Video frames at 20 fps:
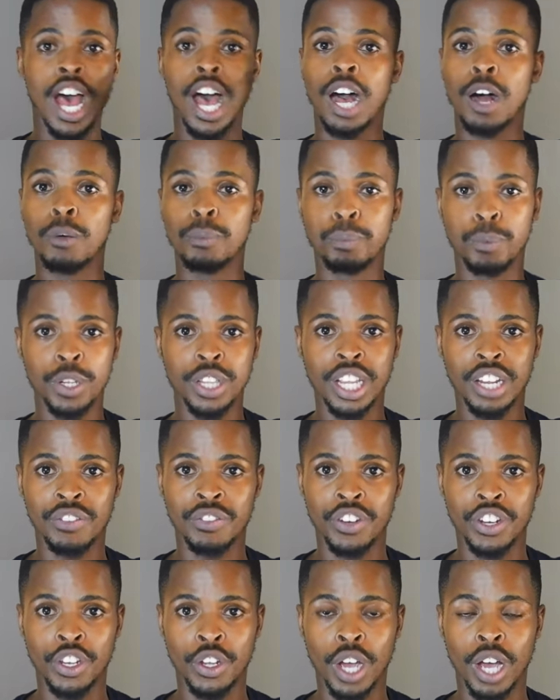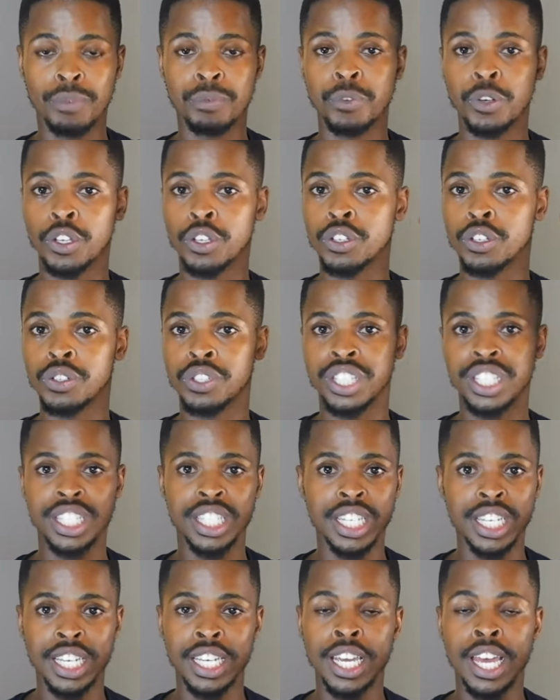I'll put that video up for you to
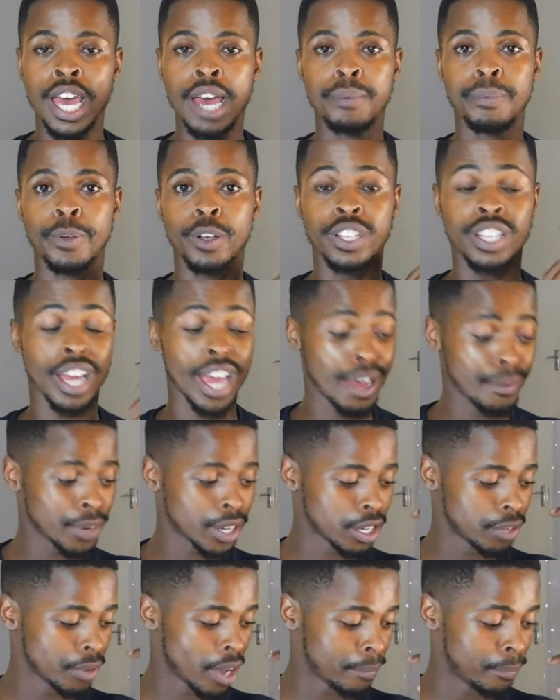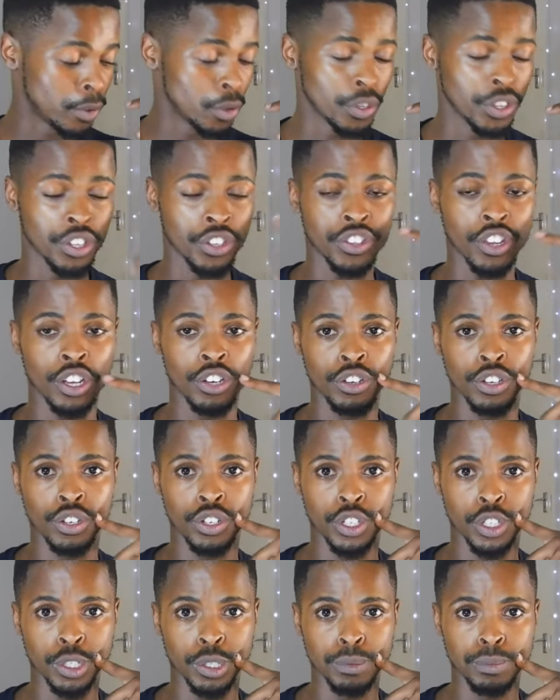see because I am going to upload this on
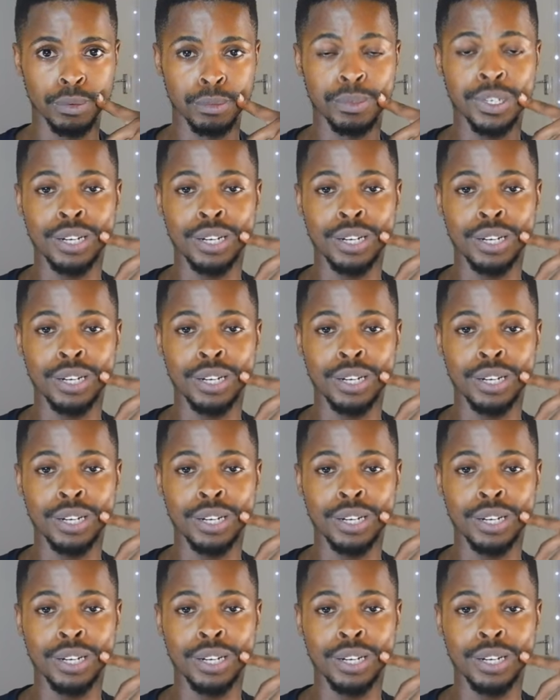YouTube,